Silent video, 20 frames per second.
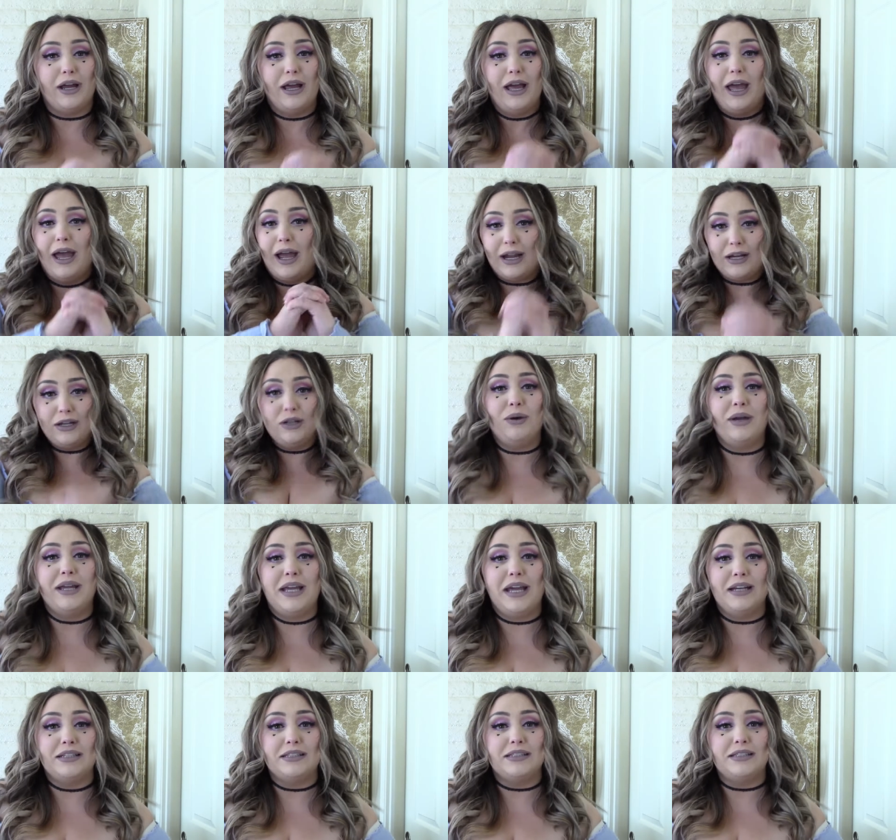I know I
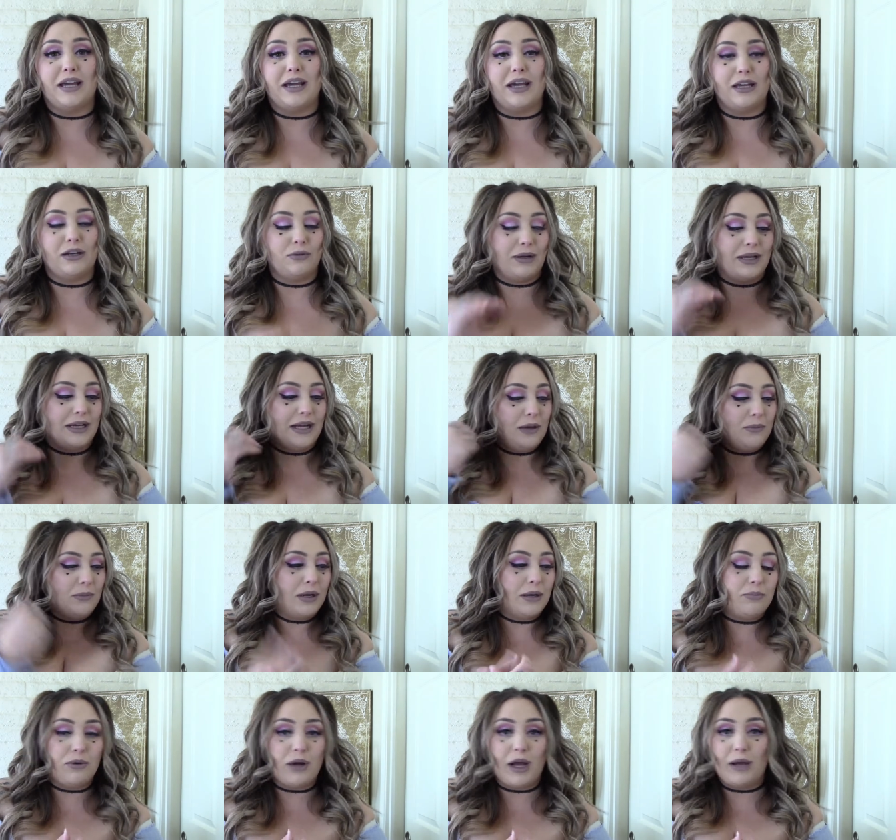kind of suck at it right now, but
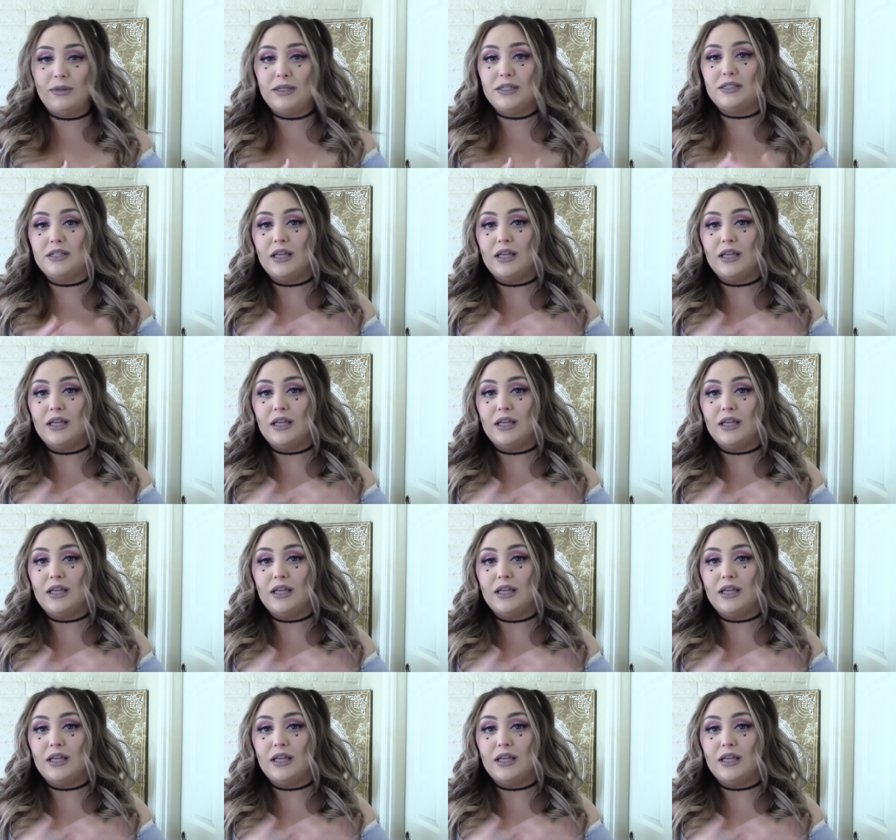I promise